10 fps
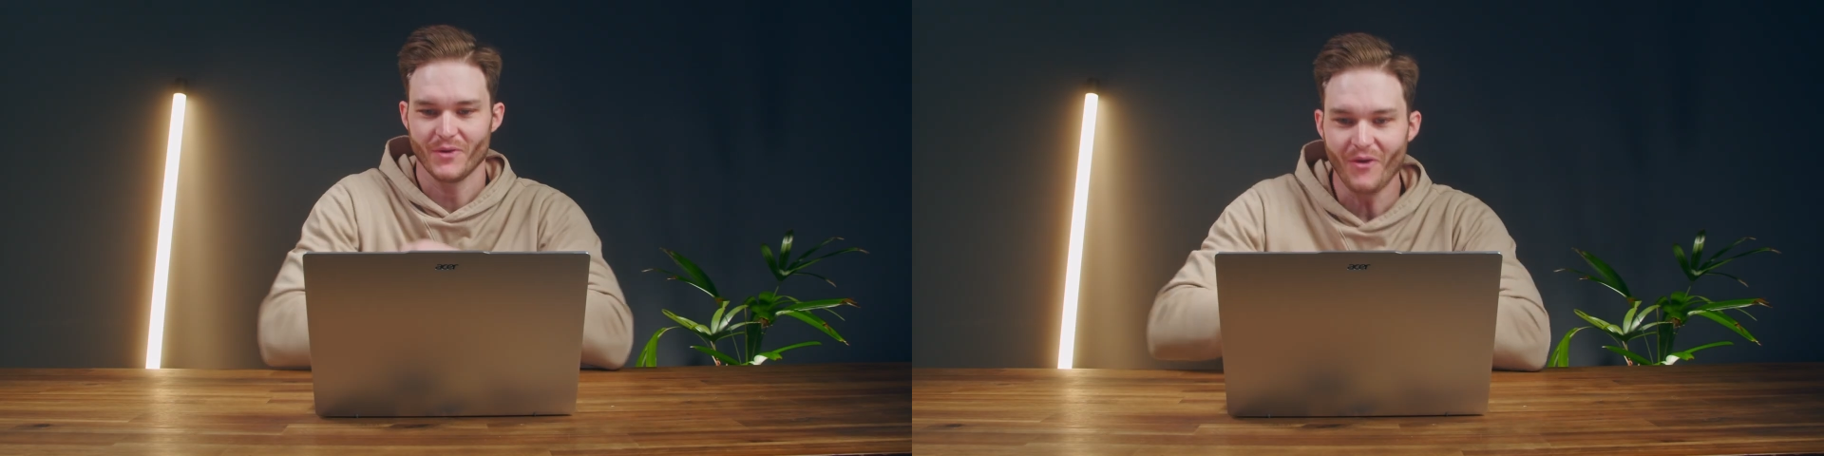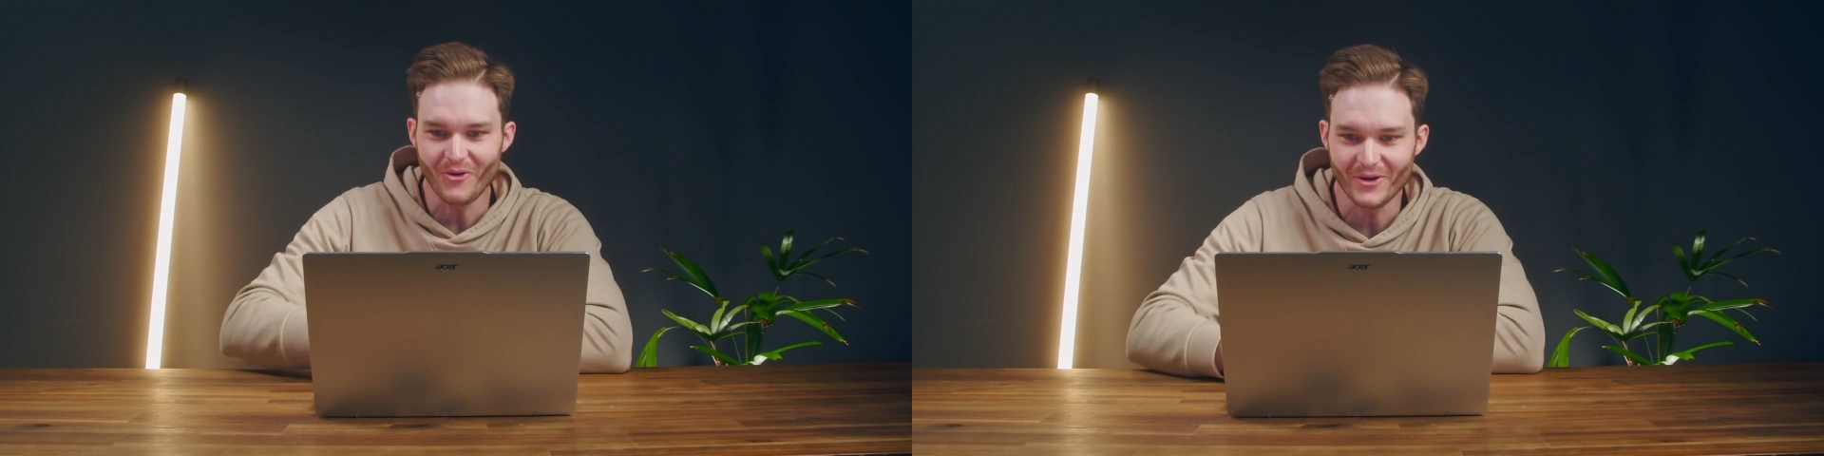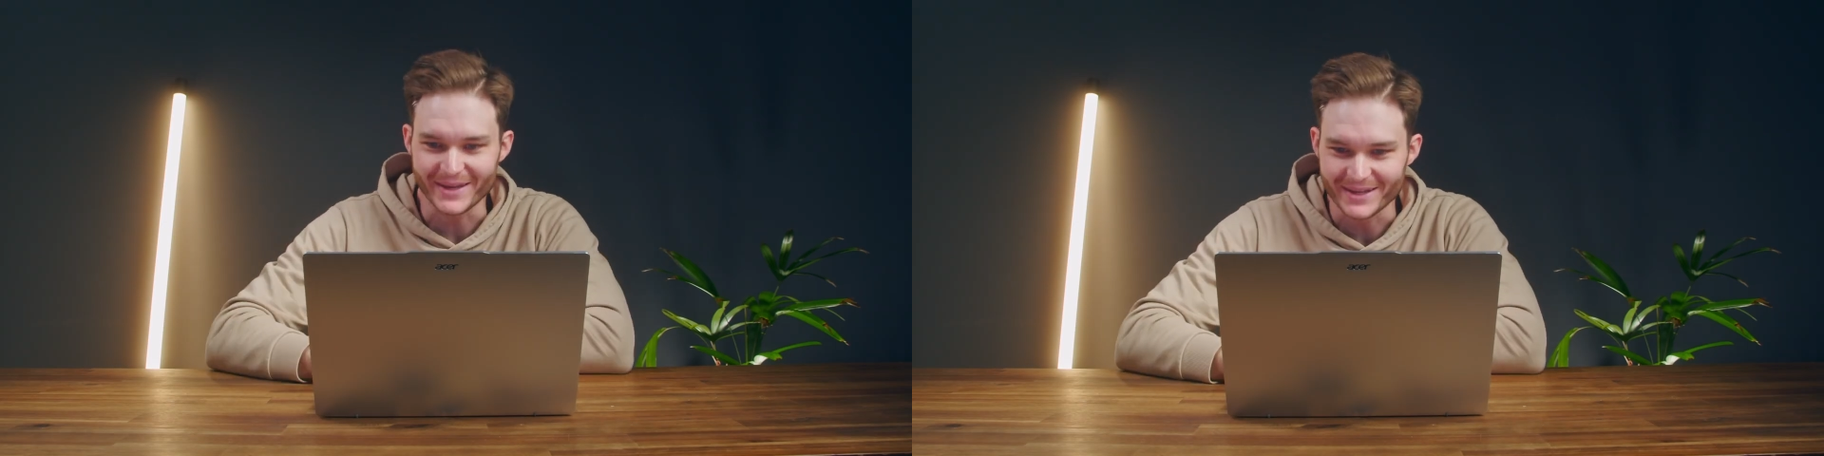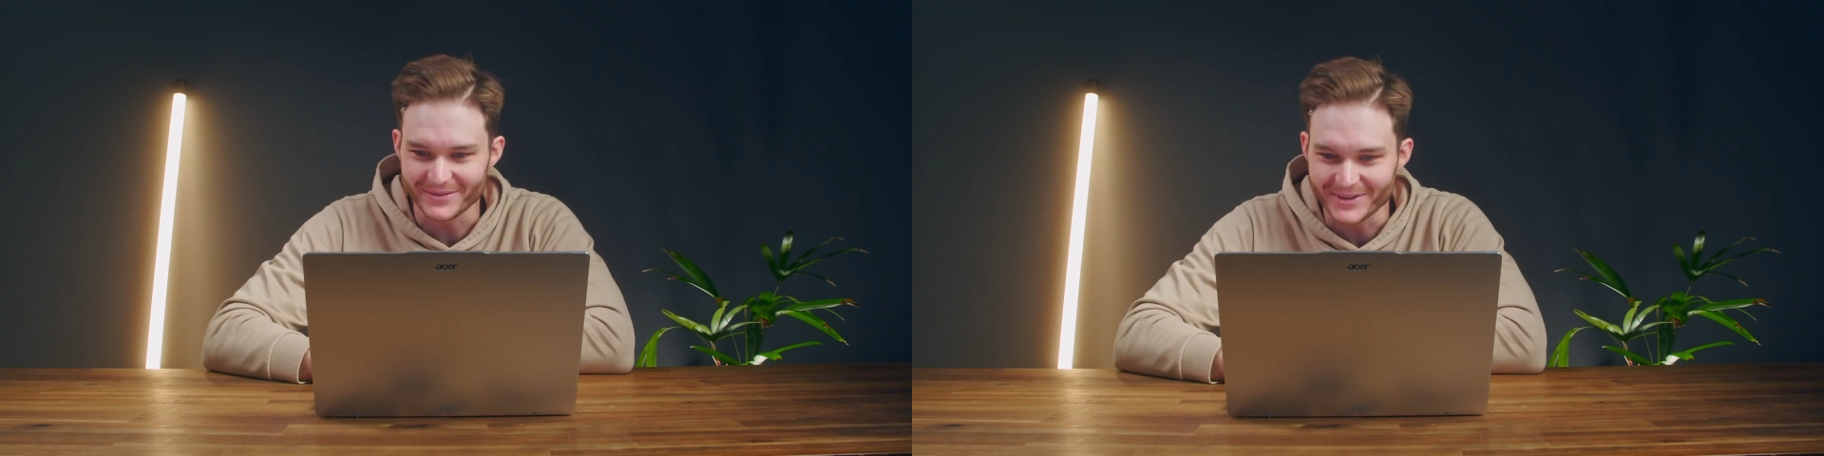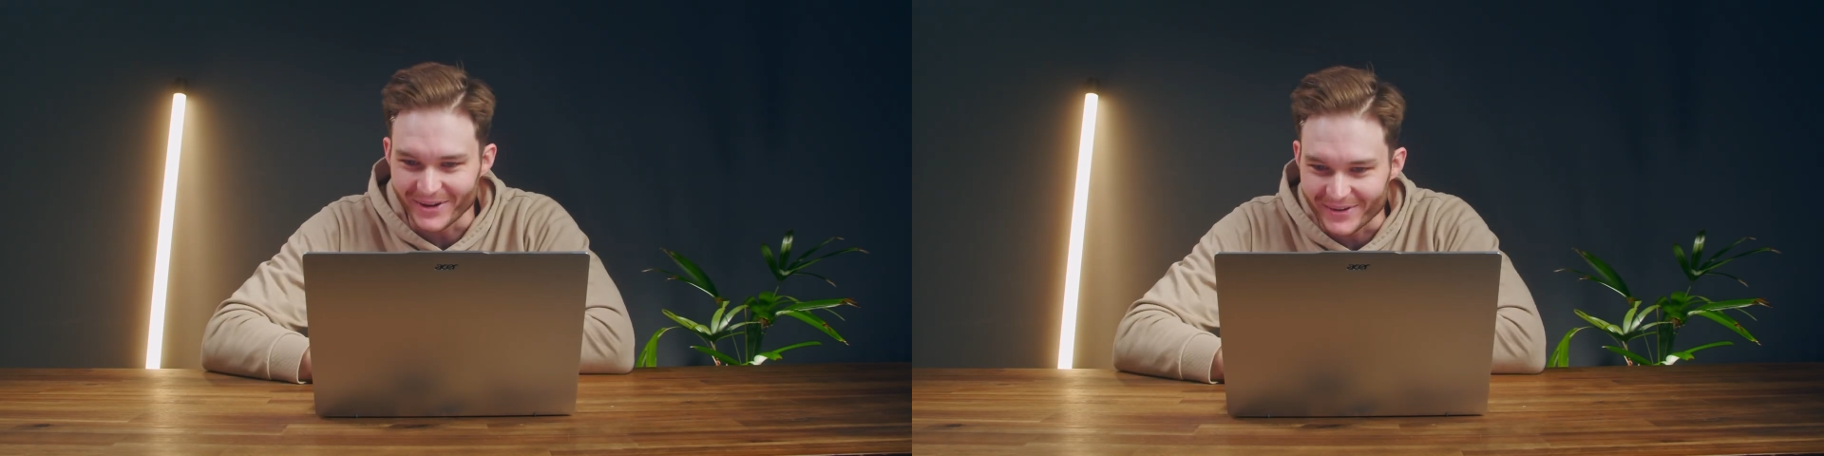Oh, here
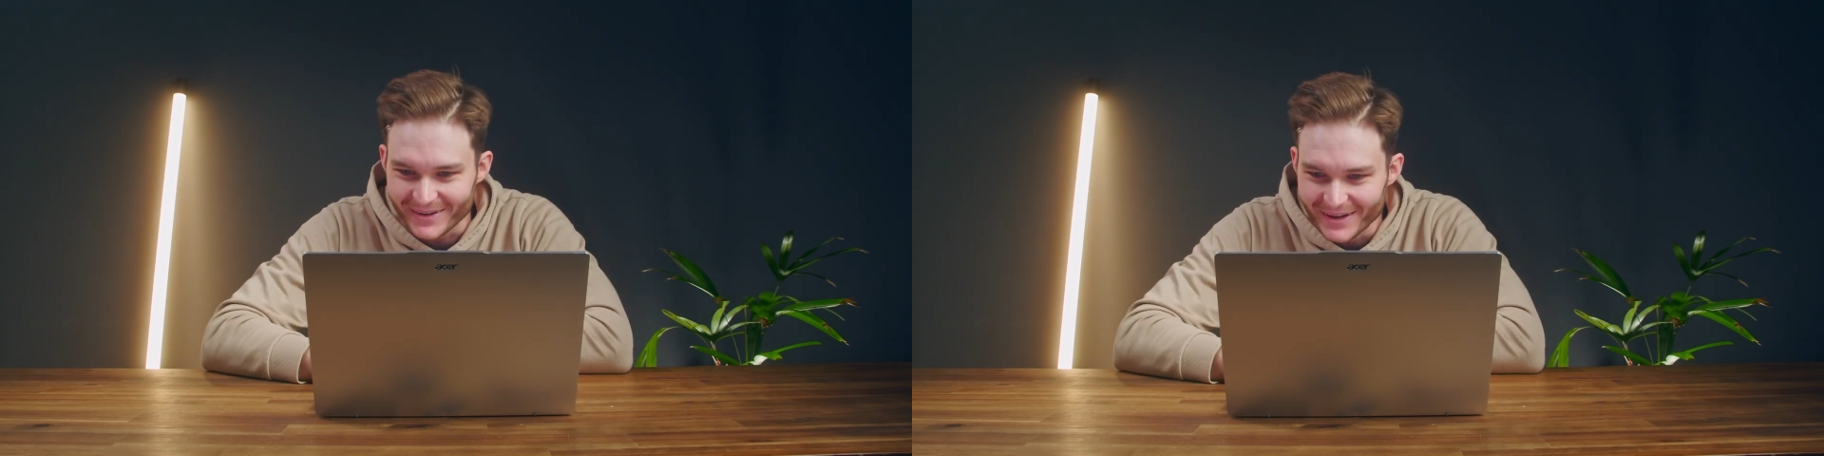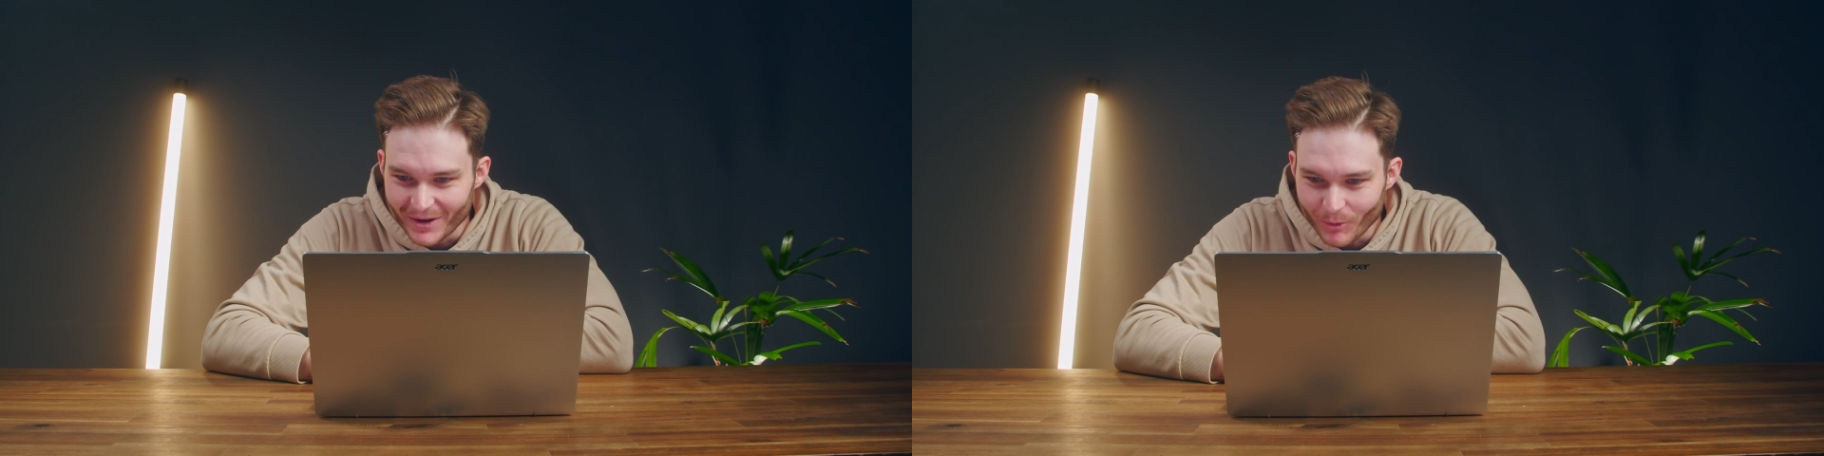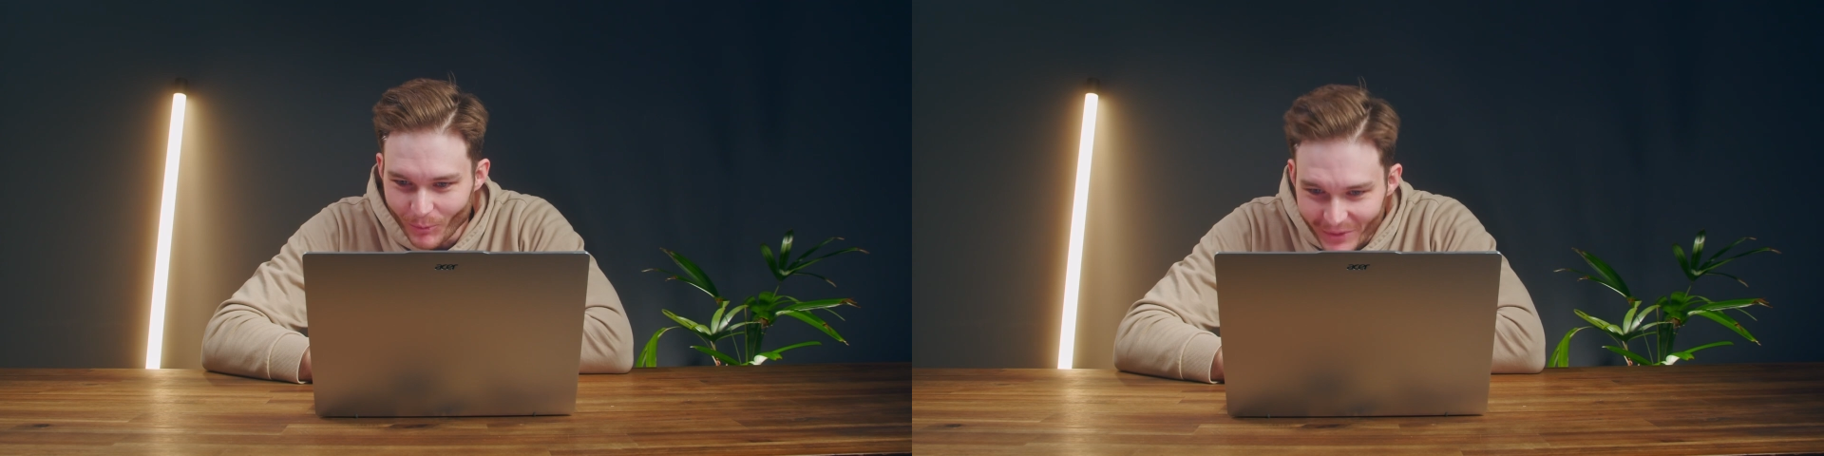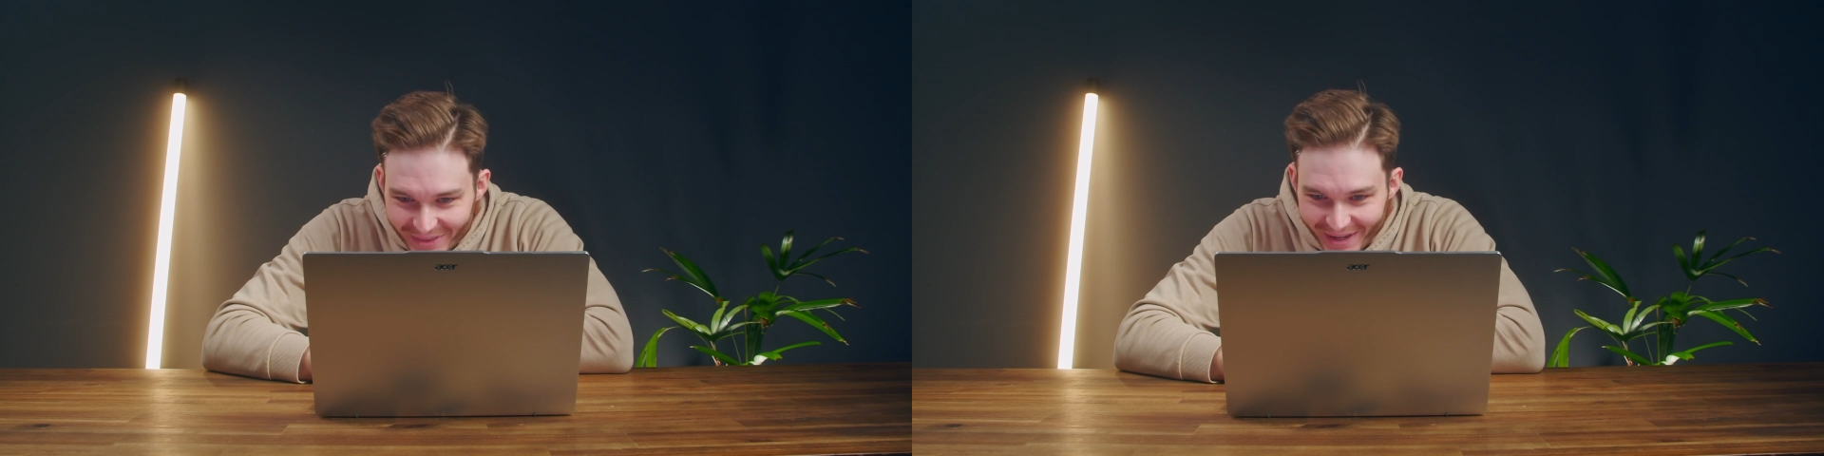we go. What